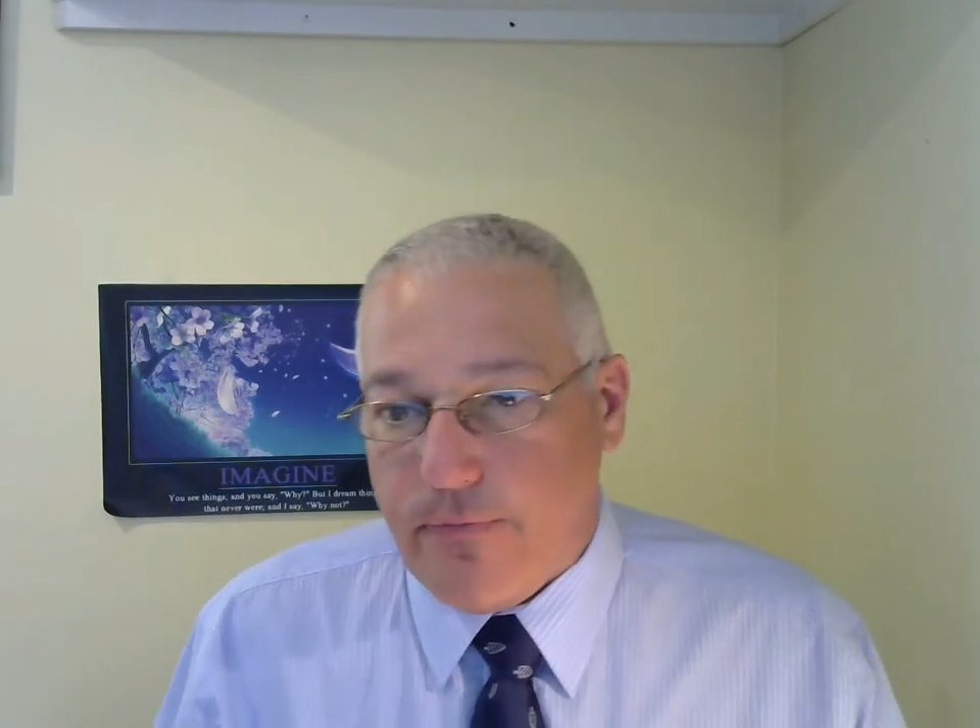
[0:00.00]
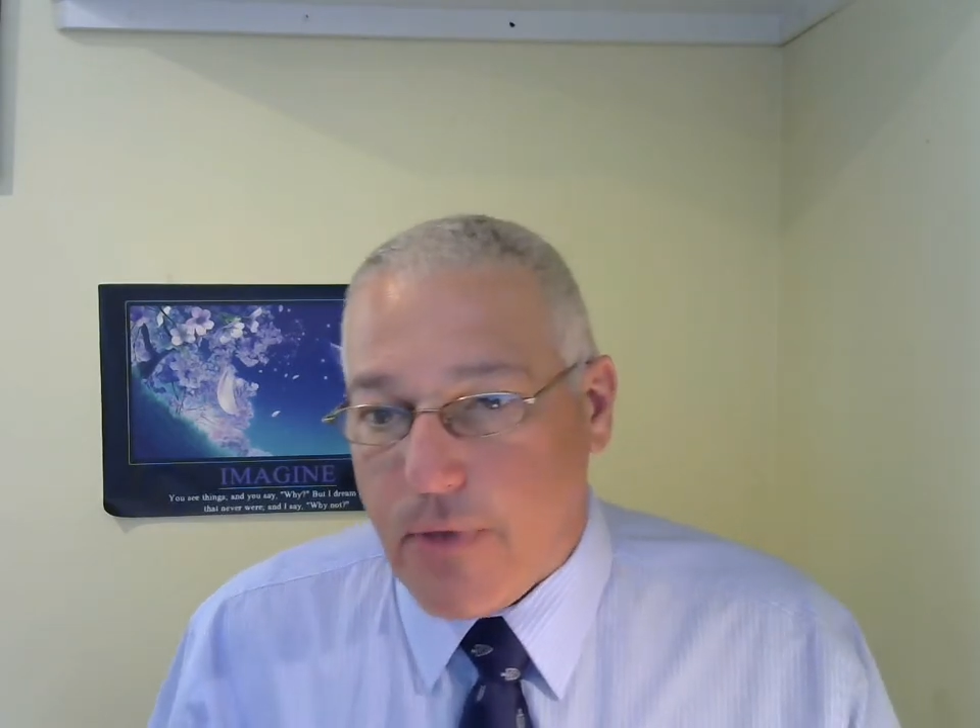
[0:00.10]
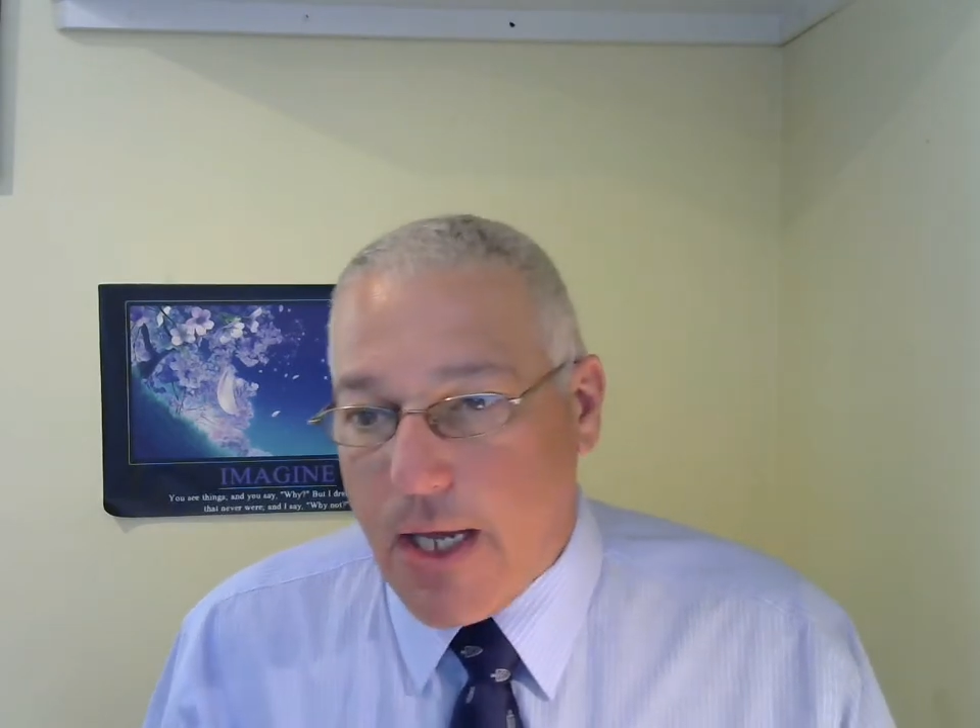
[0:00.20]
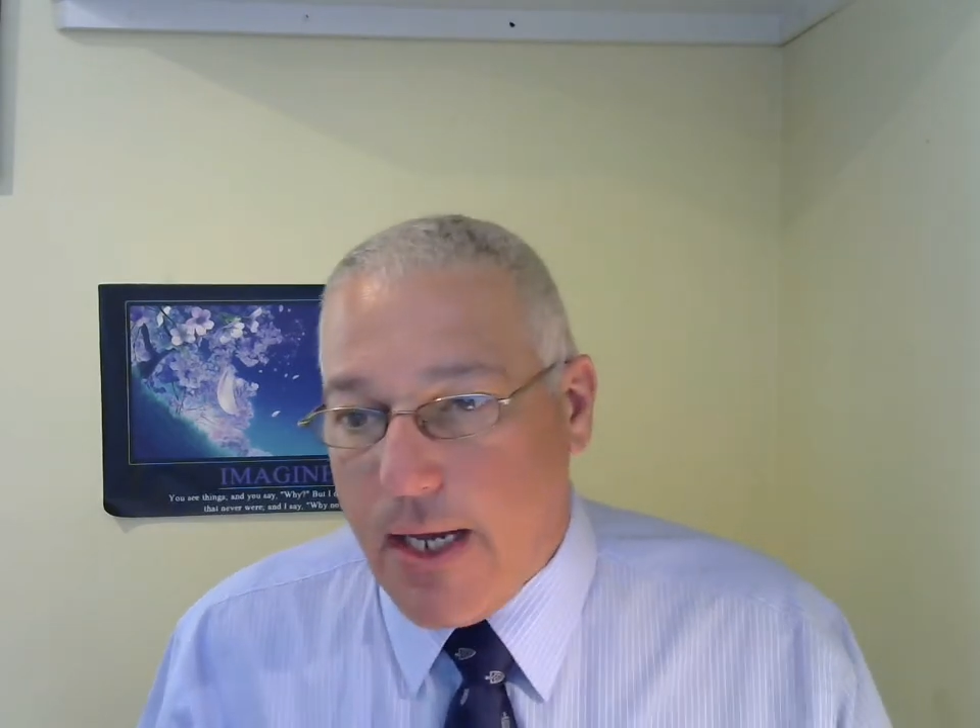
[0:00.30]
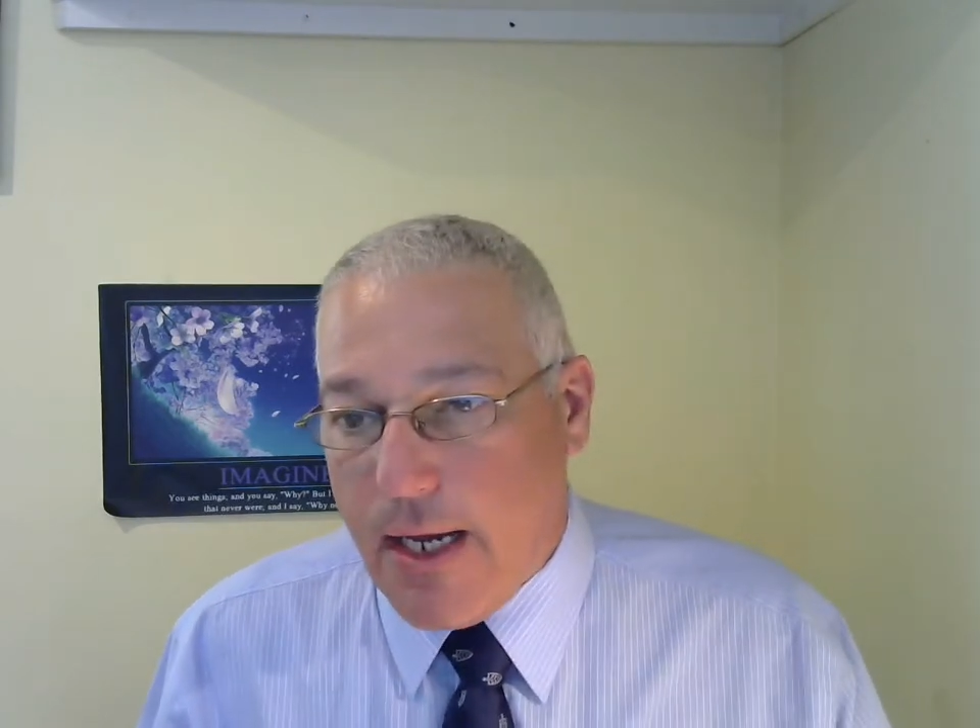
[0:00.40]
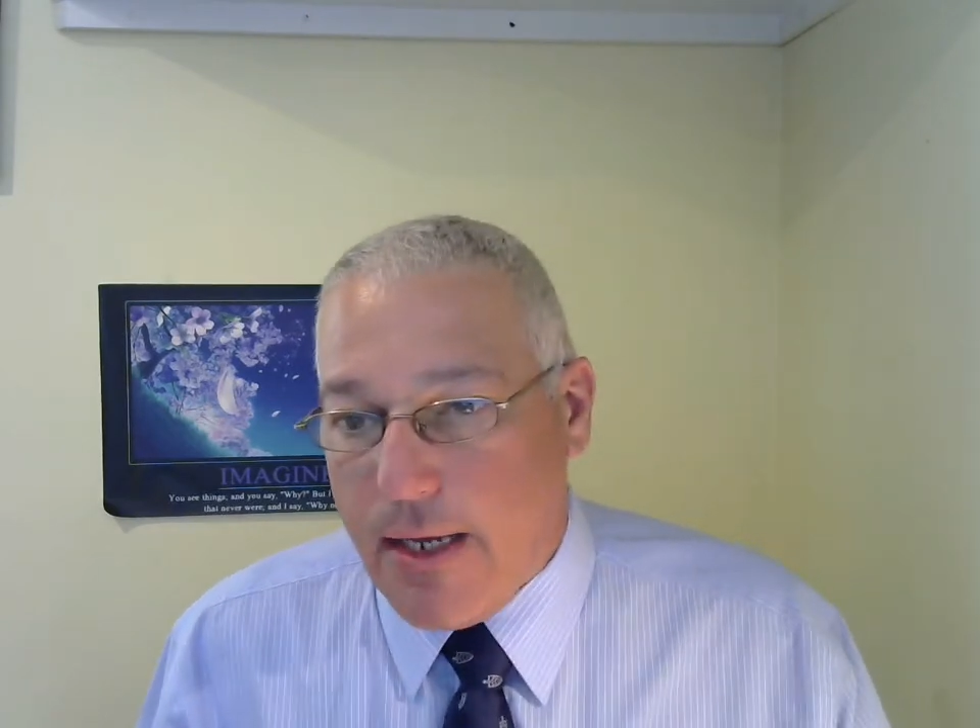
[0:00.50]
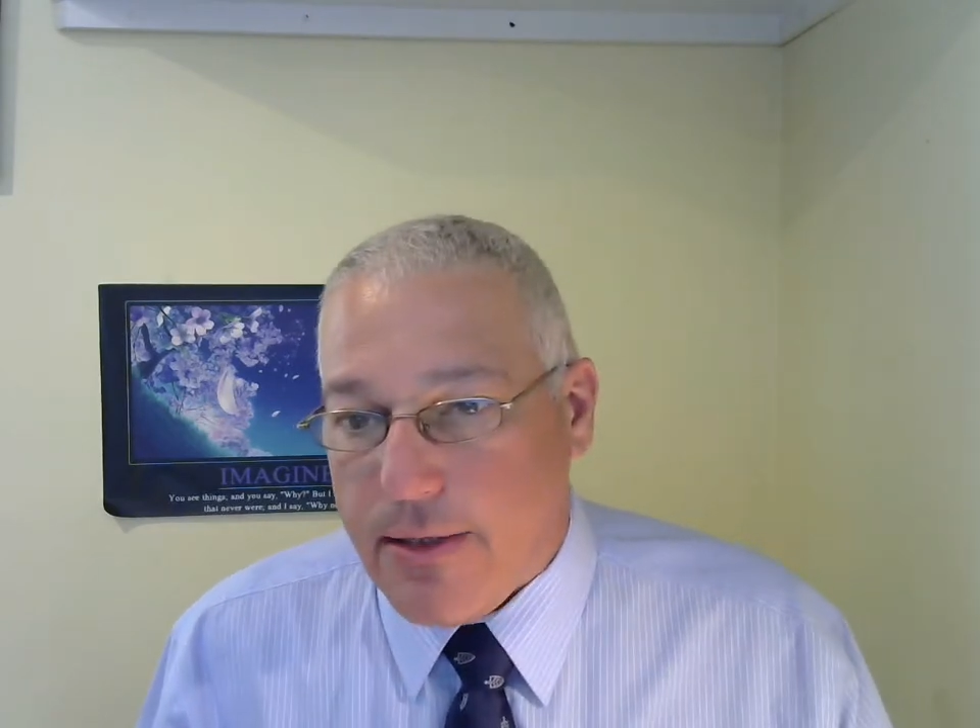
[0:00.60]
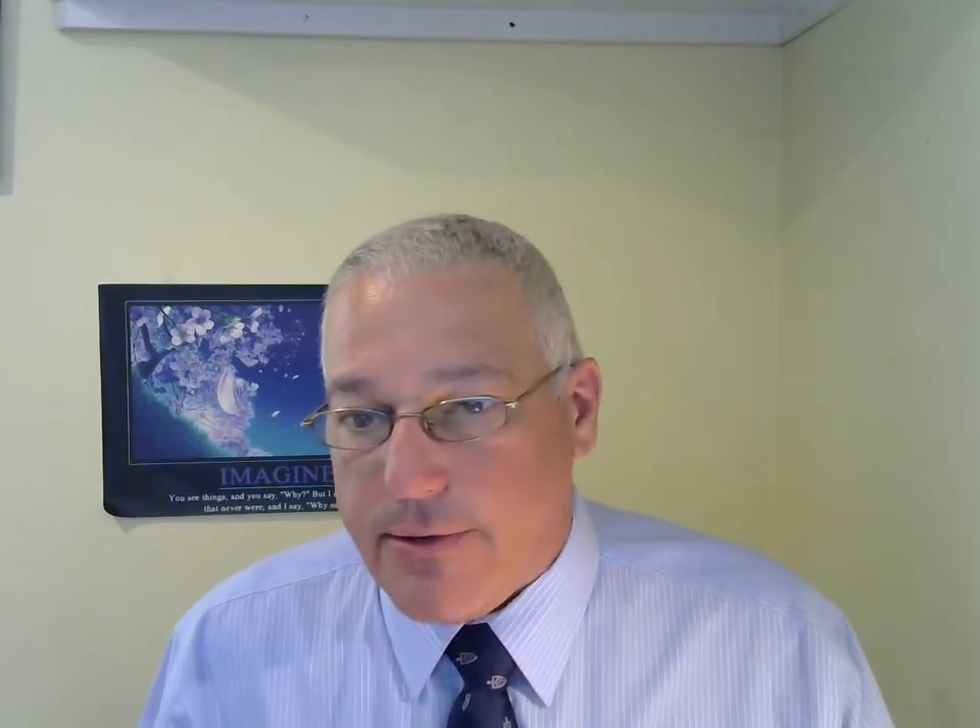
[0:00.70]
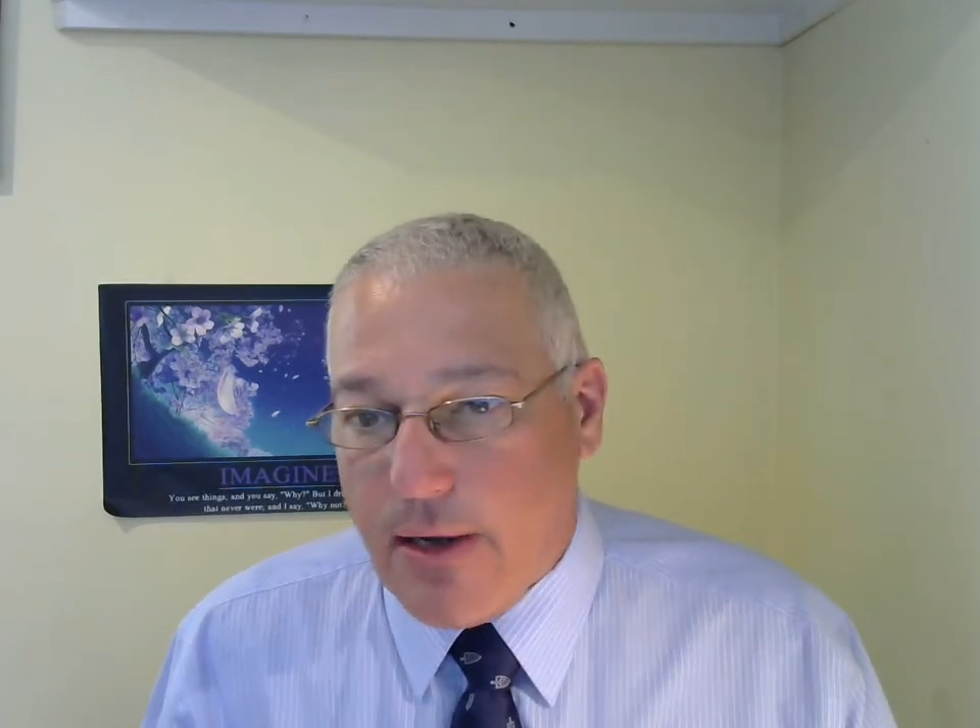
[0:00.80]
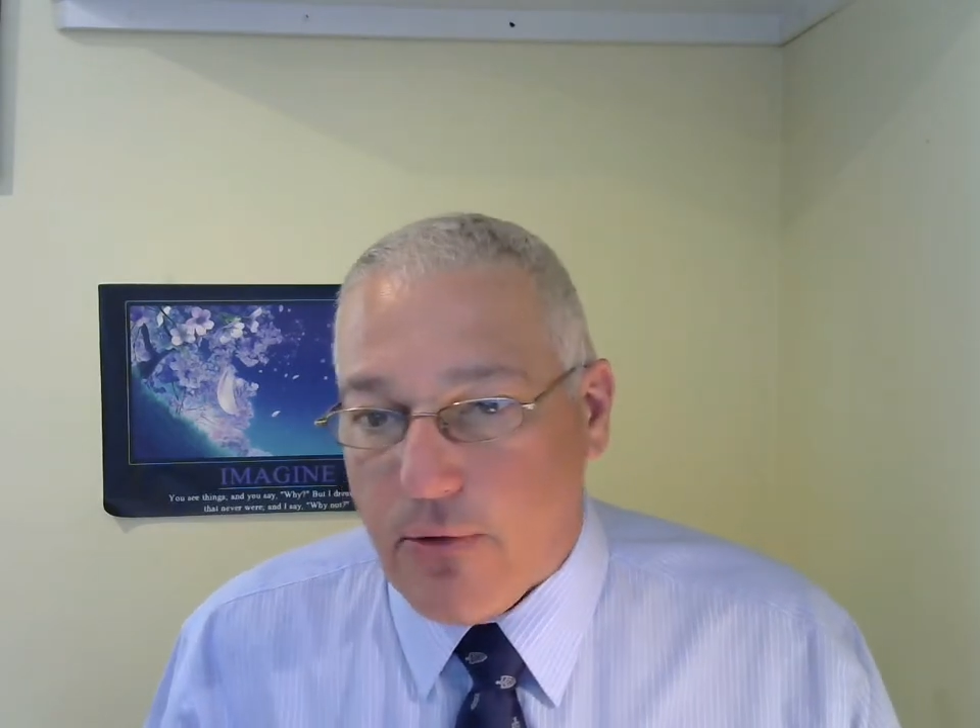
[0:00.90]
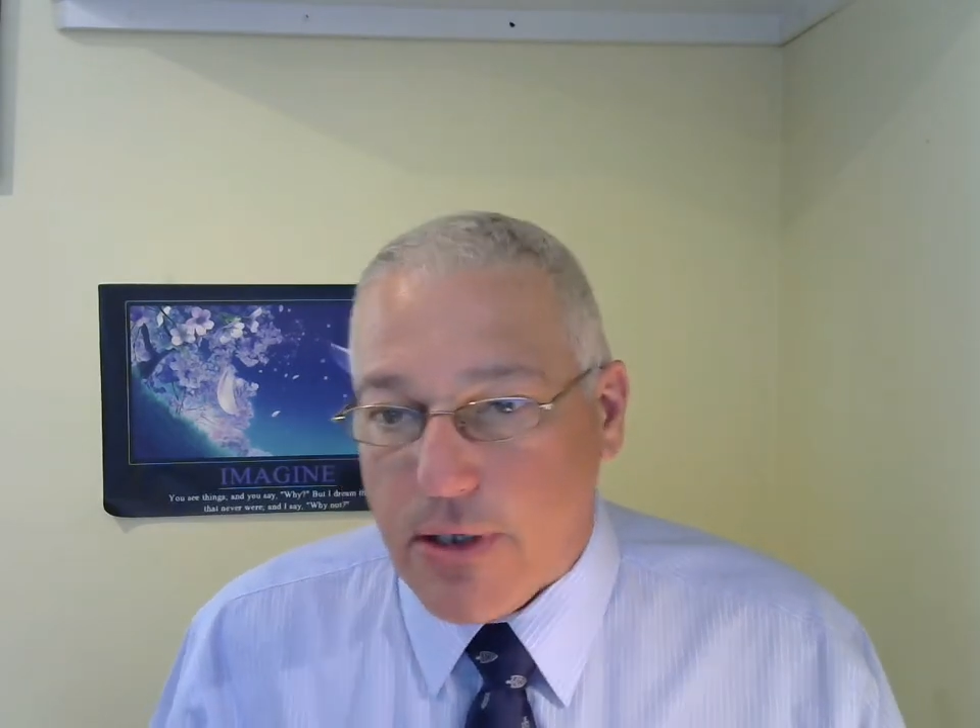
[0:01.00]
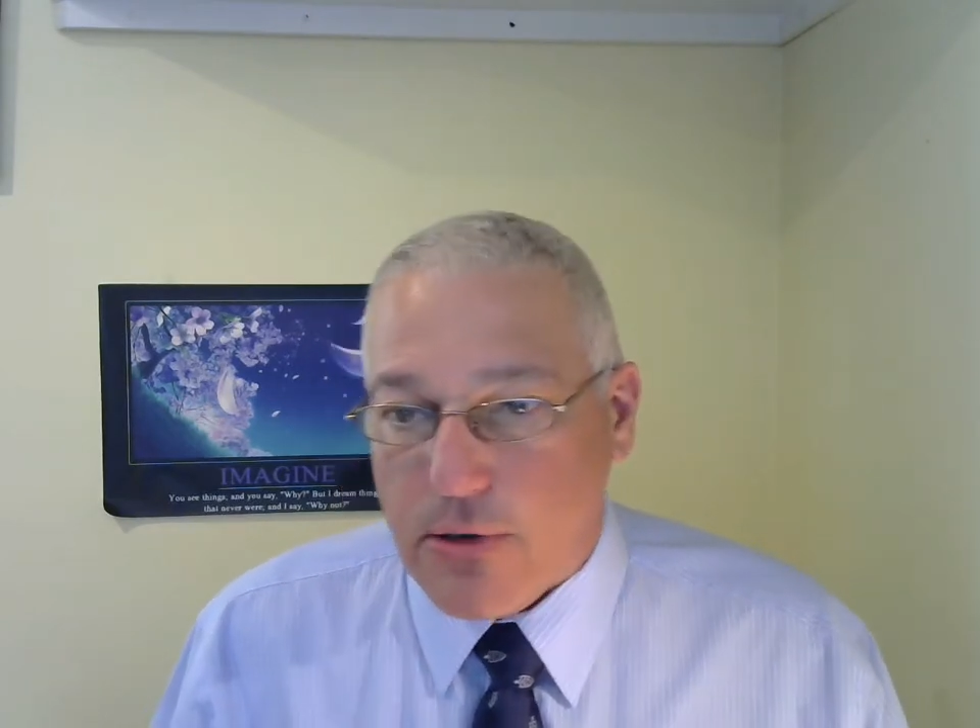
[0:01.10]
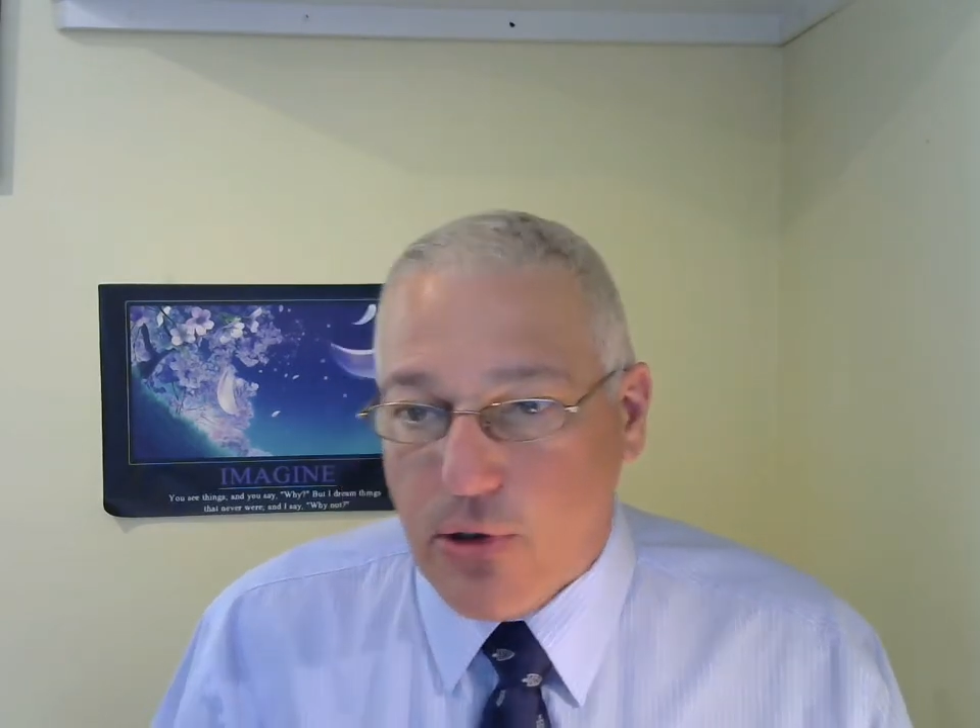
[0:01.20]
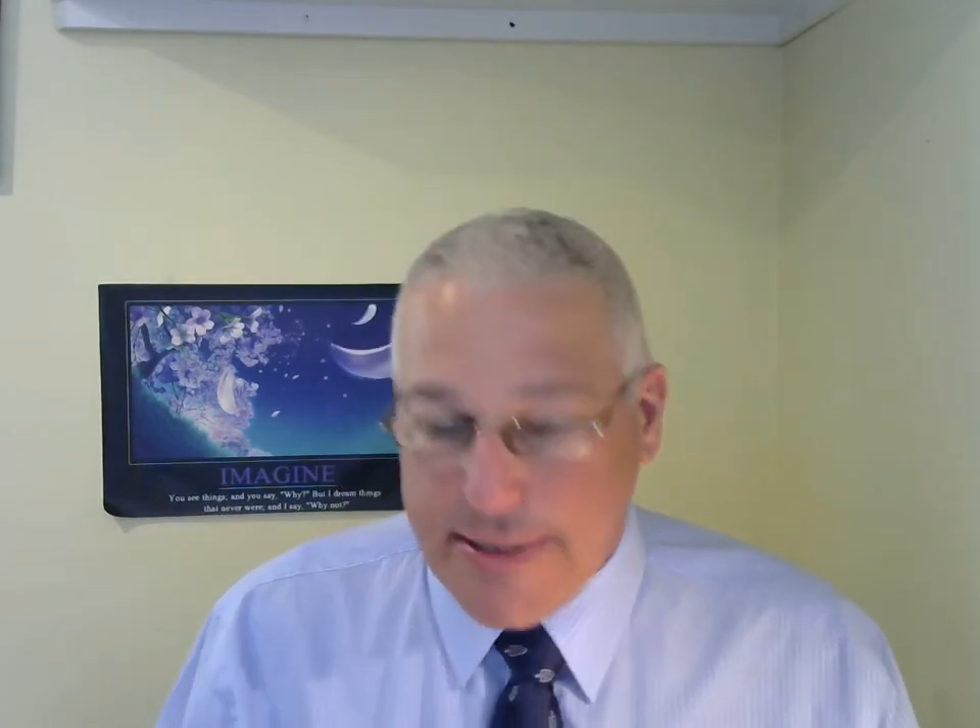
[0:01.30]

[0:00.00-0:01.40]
that we're going to look